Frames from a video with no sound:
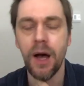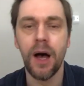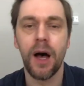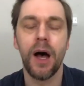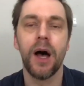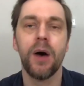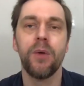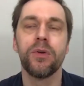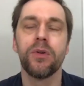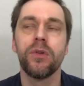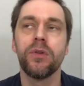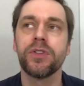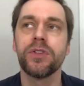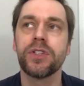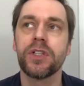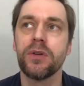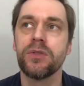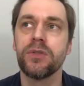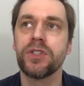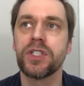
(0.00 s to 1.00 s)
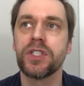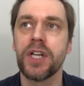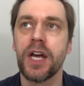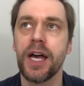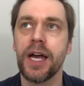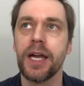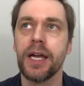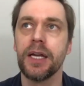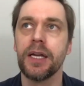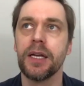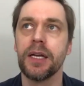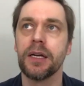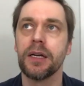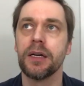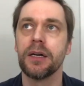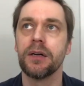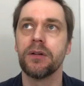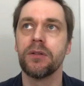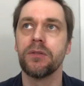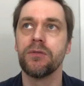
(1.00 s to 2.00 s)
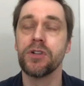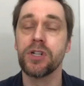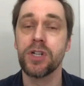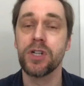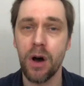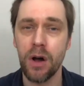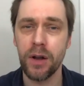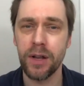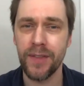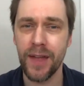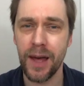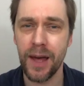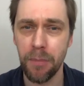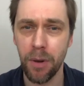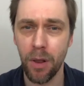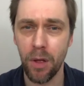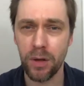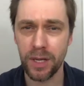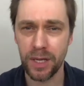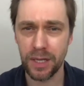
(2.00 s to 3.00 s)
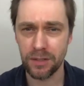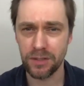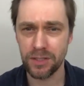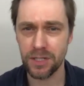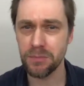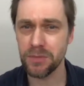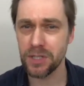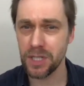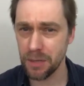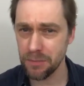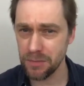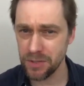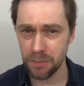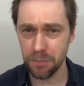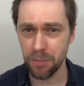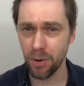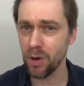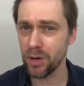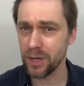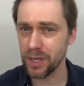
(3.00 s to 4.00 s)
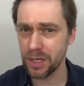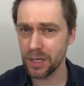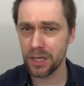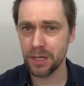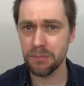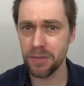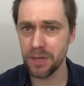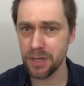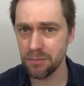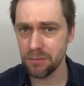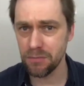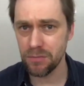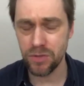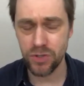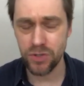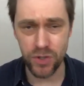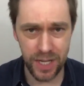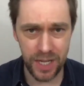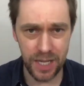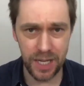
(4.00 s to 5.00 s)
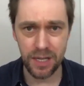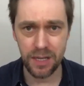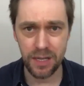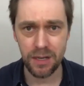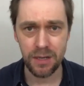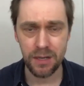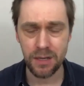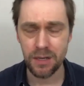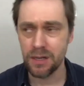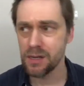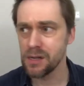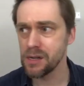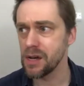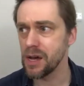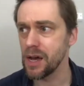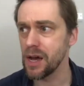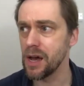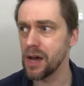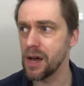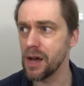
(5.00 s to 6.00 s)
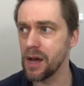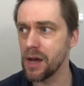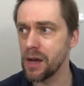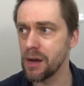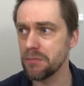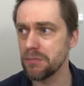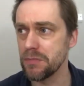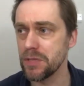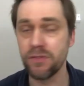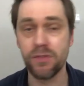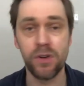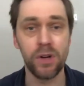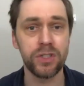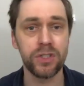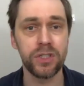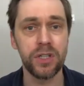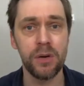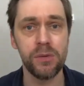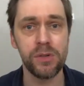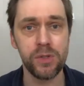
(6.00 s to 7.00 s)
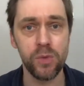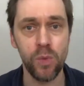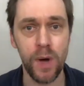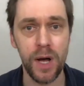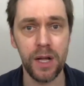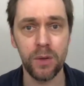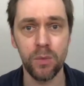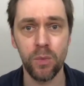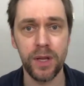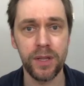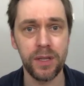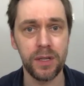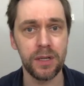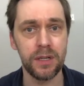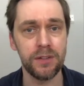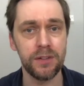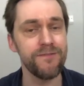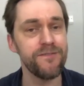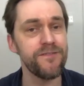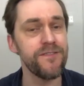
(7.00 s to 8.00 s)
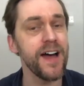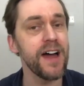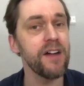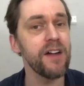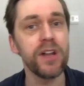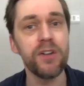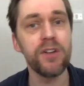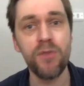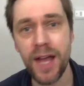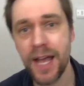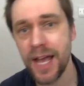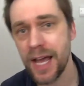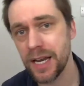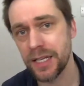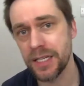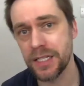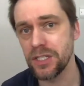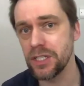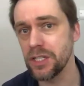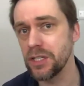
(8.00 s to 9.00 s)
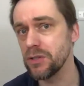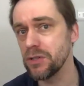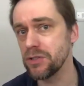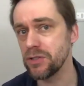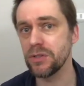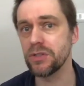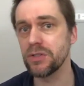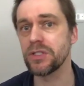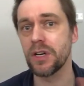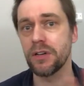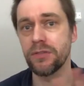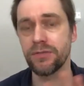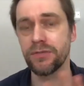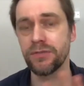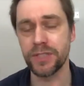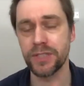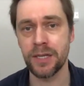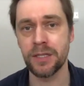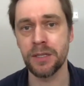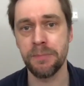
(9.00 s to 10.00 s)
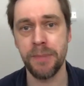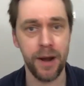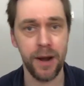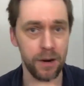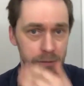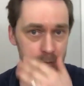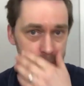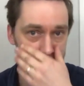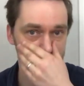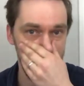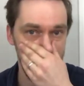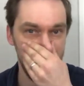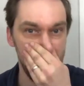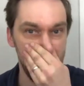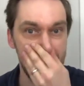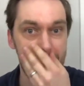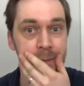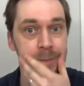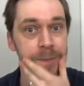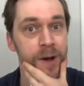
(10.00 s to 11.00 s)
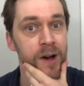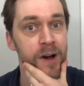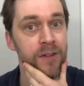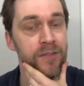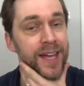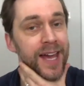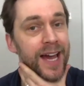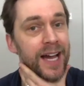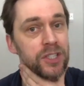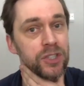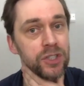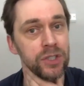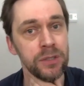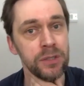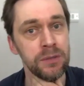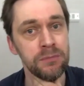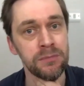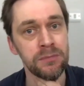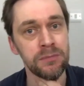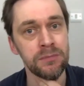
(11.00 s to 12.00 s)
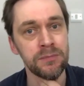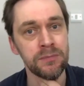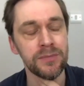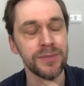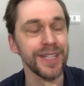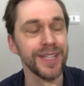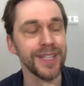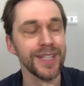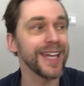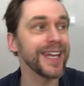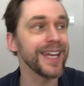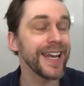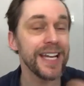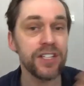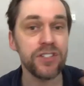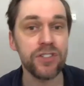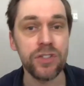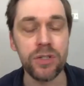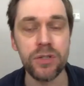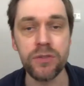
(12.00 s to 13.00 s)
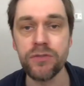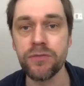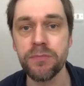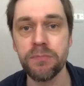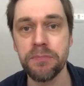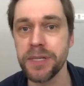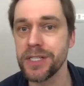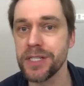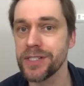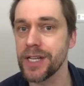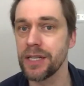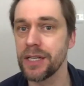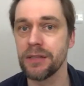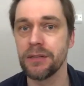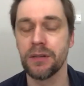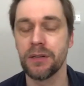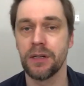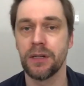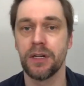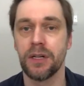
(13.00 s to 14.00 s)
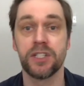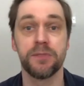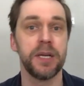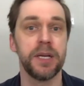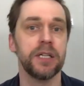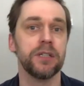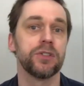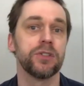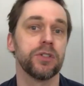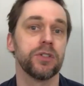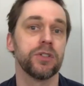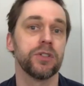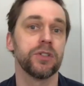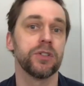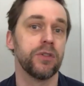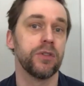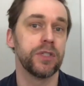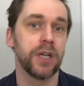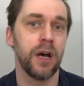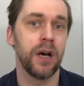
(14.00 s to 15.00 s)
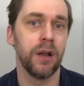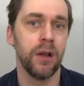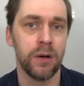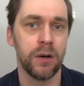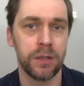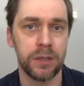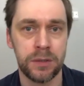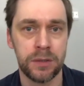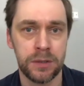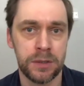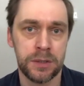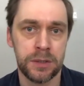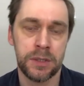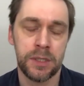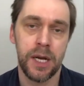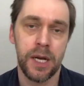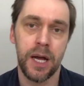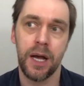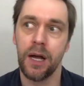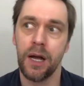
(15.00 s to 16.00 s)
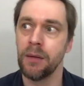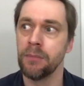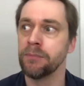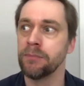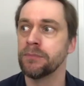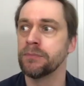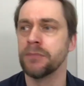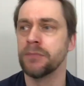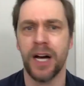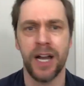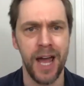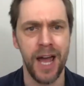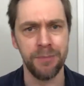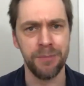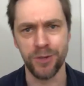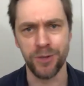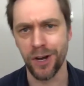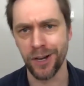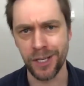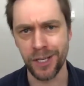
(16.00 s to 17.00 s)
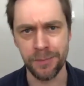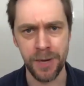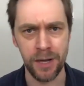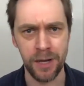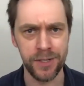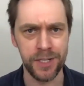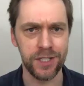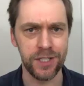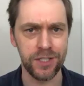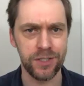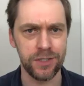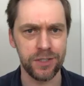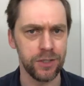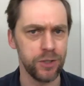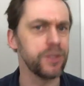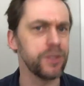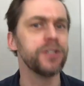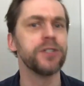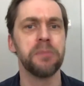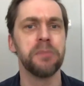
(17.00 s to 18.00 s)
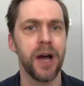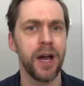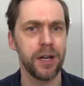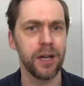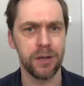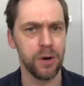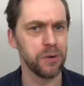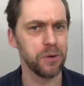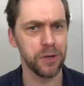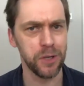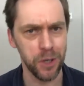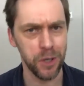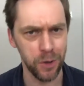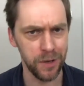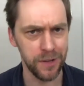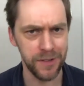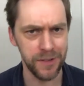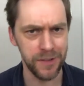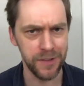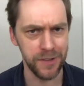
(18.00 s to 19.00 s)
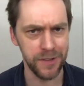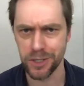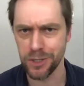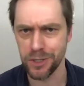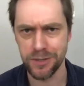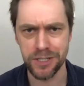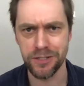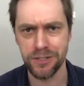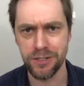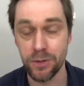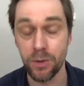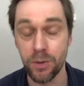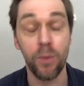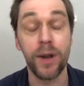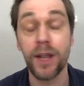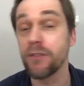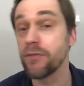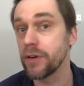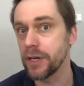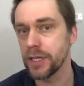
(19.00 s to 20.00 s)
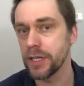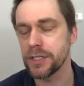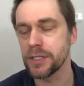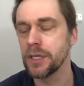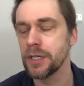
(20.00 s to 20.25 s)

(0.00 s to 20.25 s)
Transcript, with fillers: would also say, regarding that blocking, sometimes the blocking can be tricky. You've got to know as well whether, very rarely do you do stuff down the barrel of the camera as part of the action, unless you've been sent a speech or a dialogue. And I'm talking about this. You need to buy Coca-Cola. That's what you need to do, or whatever it is.